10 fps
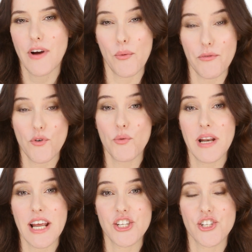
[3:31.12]

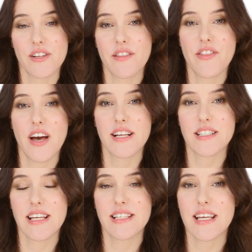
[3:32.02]
formulation that
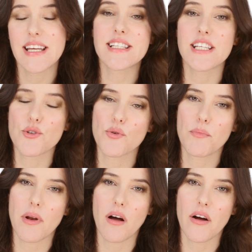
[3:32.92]
is easy to
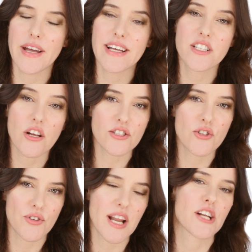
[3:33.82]
apply. It does
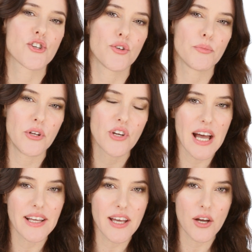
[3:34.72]
look natural, but you
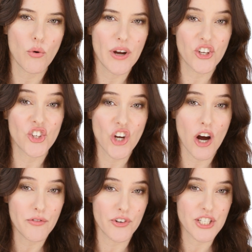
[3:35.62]
can get quite good
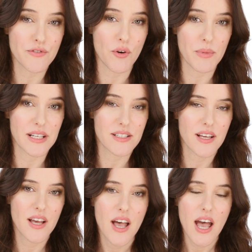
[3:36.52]
coverage from it.
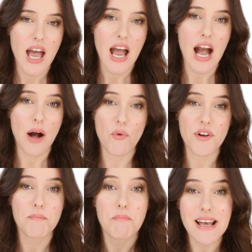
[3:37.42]
And one of
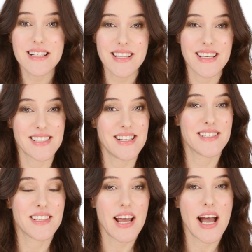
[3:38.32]
the best things is
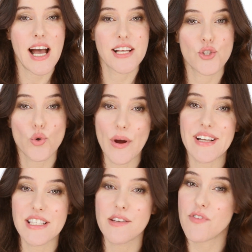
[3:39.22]
that it has
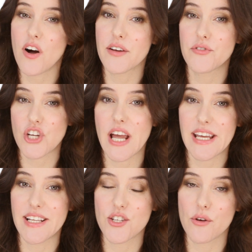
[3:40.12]
25
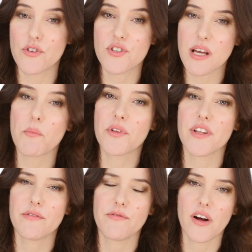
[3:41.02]
shades. So if you're someone
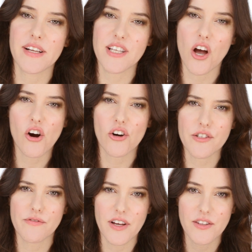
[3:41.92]
that finds it hard
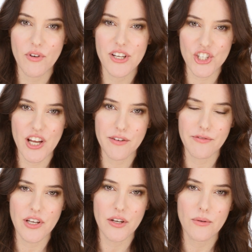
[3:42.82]
to find the right shade for
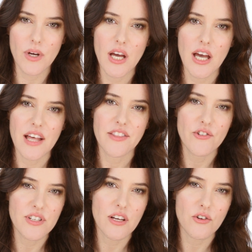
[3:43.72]
you, there
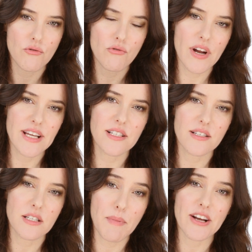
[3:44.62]
is a great
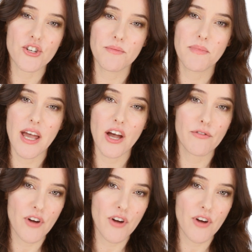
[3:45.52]
spectrum there of